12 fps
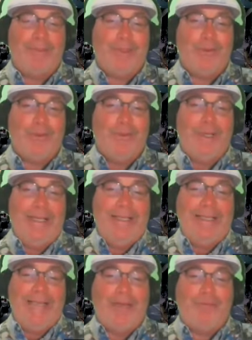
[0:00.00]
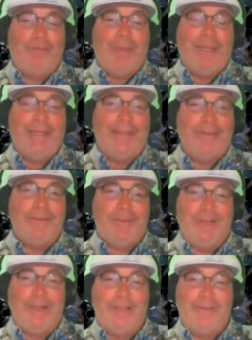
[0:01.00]
So thanks for making
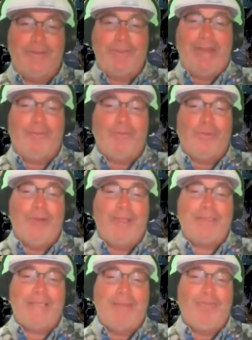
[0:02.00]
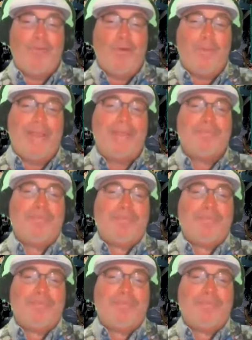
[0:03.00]
space for and time for me.